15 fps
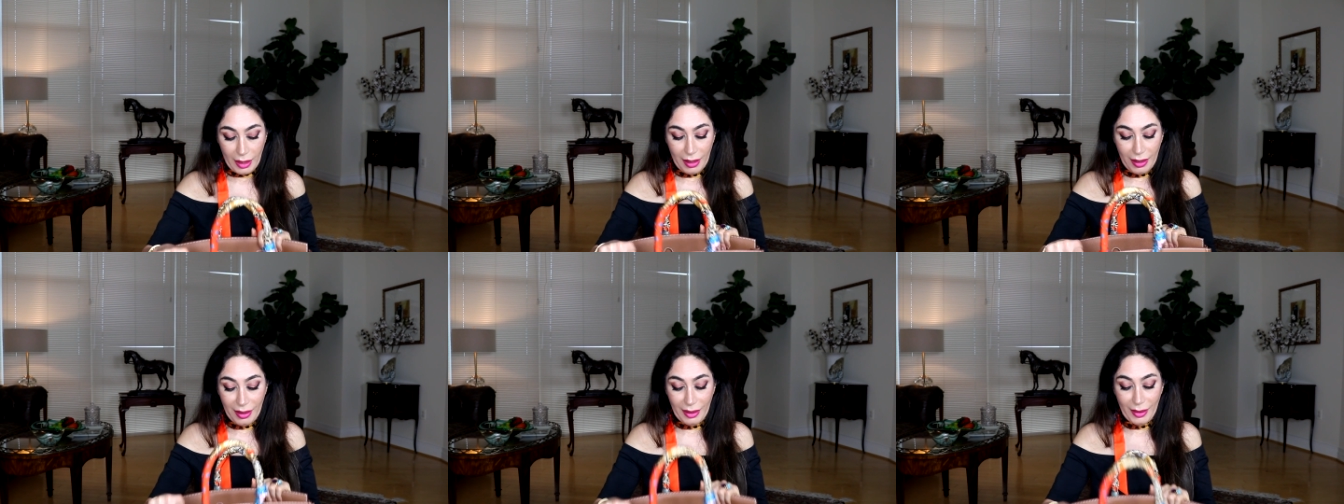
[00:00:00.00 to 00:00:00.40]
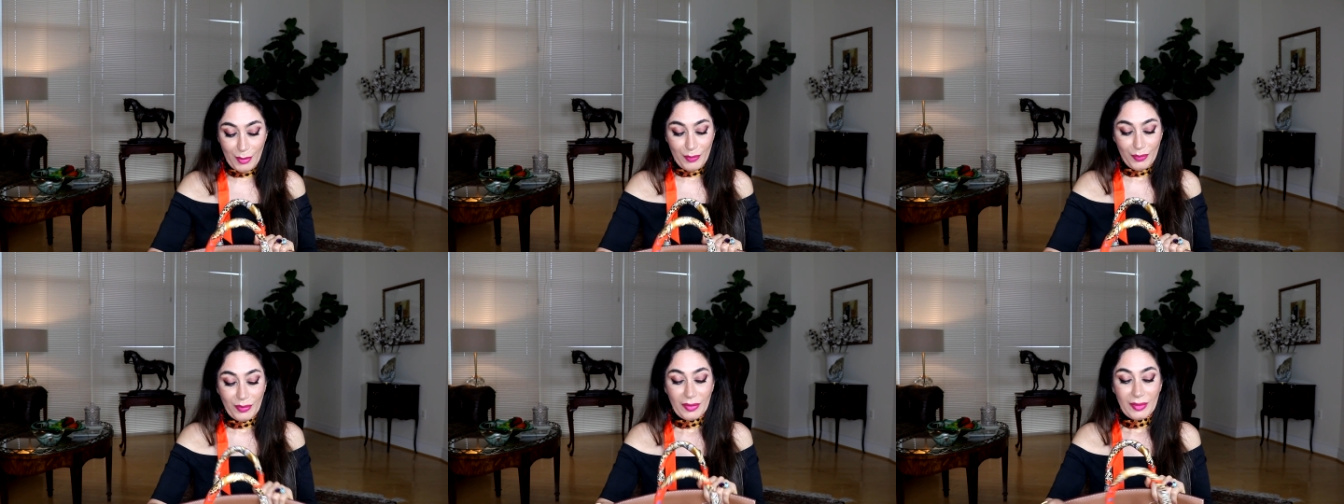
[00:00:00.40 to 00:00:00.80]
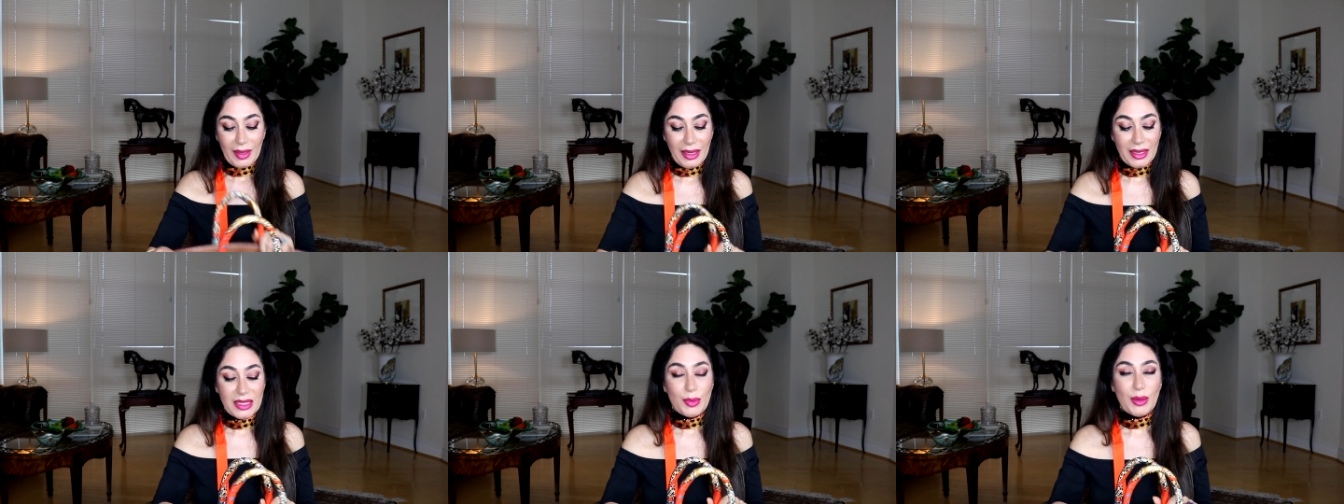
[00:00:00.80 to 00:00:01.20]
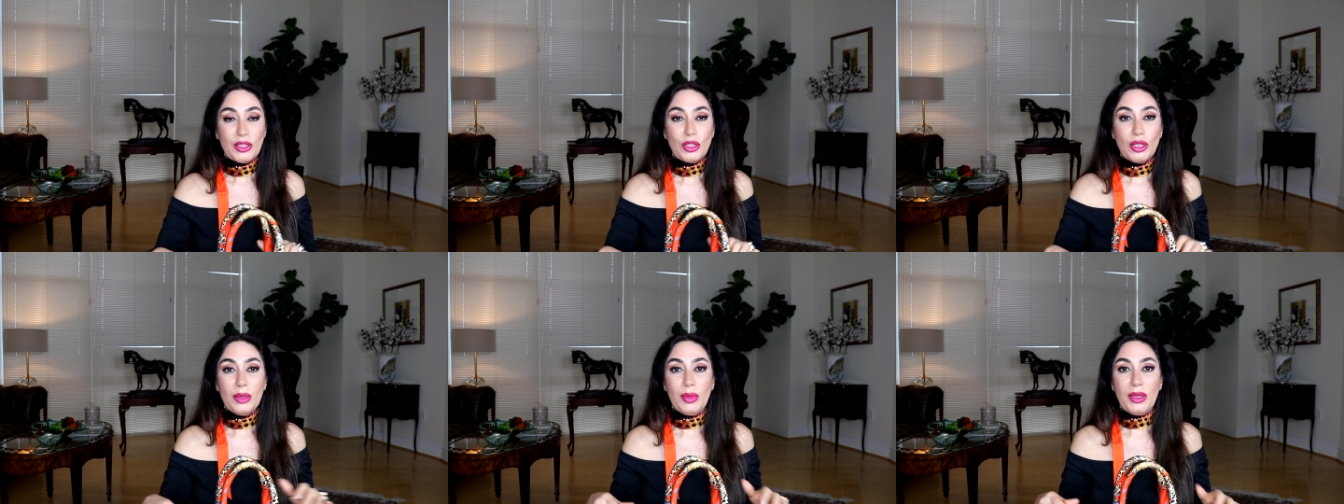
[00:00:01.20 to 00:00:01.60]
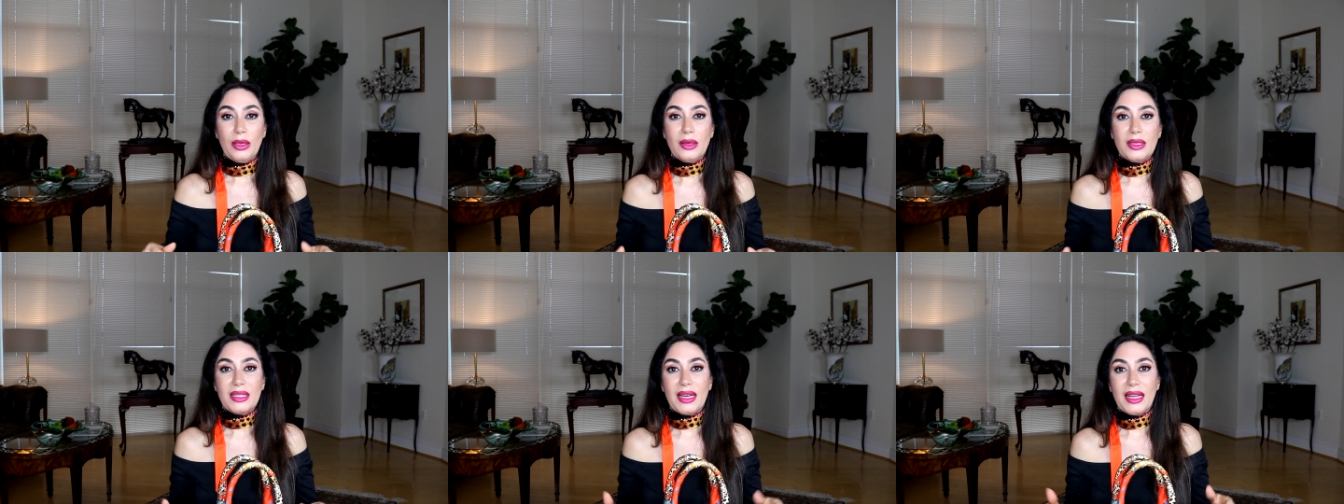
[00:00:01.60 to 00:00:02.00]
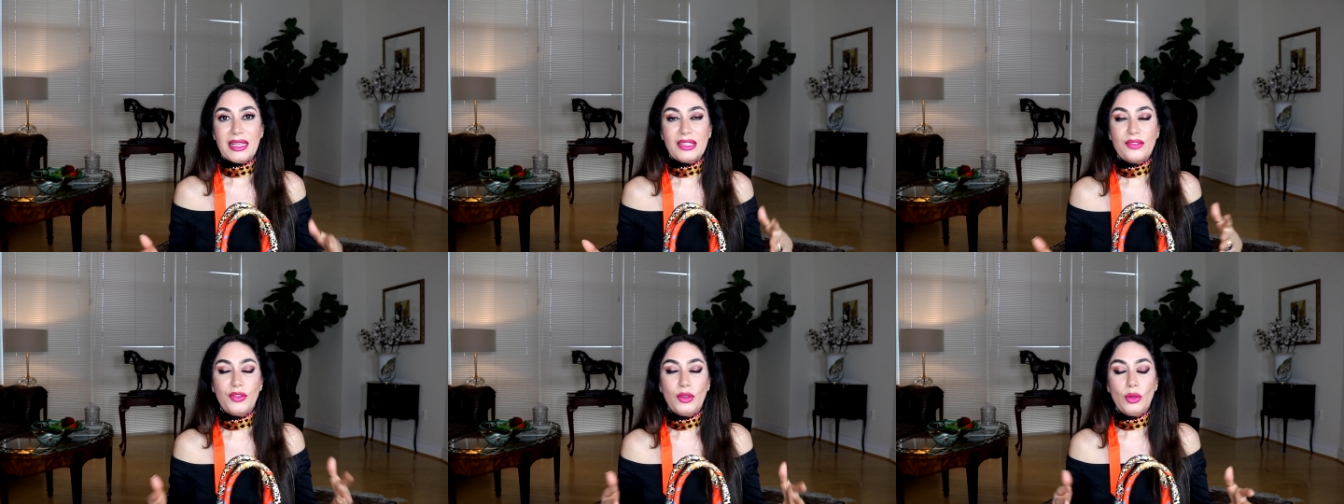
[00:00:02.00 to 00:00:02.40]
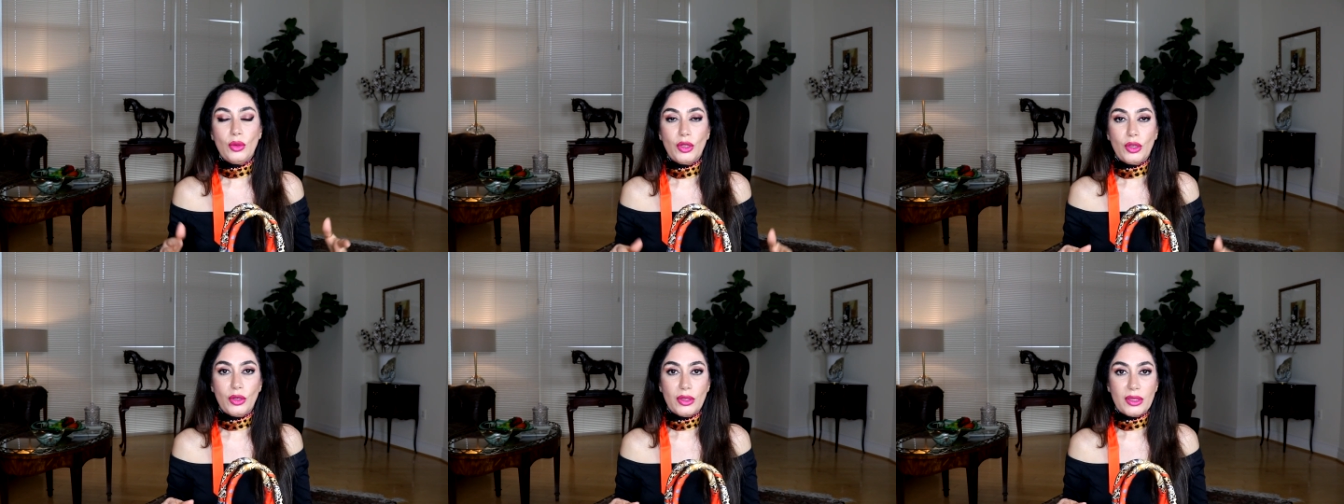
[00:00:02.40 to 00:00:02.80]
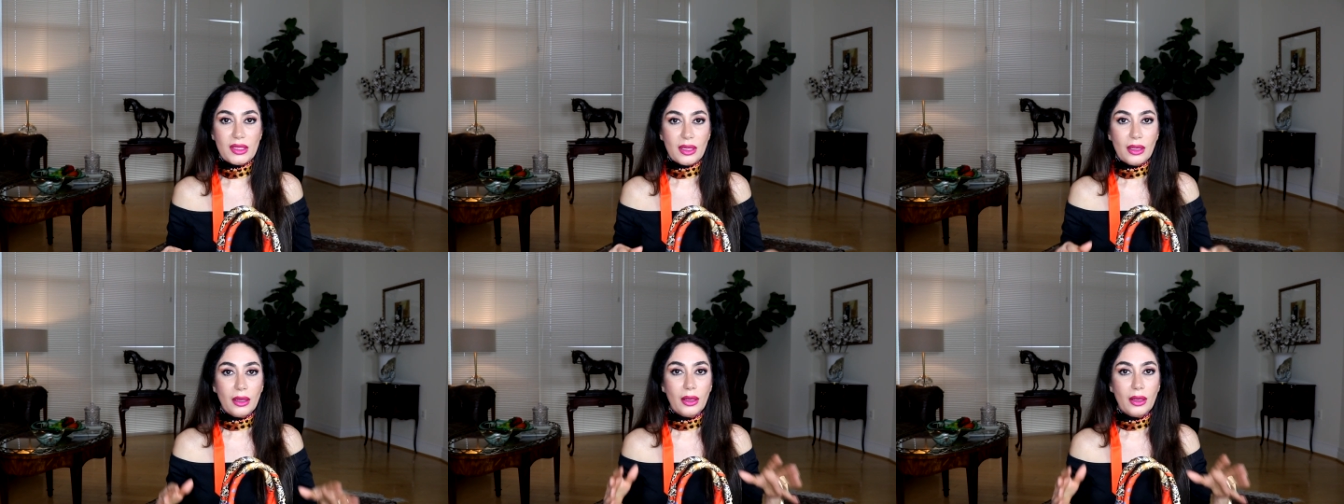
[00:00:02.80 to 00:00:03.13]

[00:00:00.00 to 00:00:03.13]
Um, and especially because last few years,